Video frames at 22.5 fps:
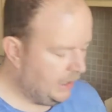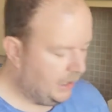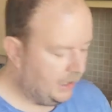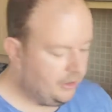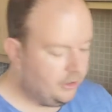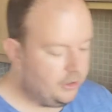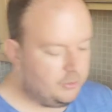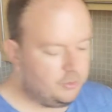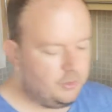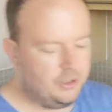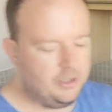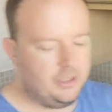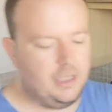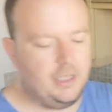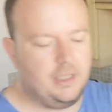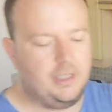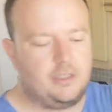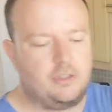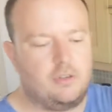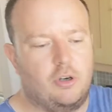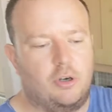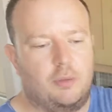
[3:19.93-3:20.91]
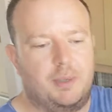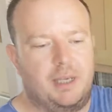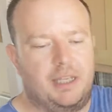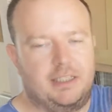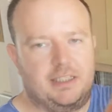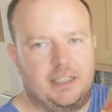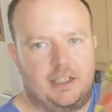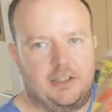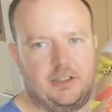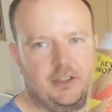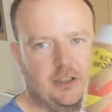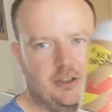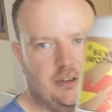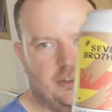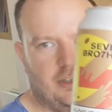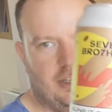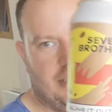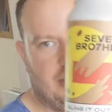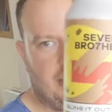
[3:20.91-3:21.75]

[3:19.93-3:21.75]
Another one that caught my attention, I thought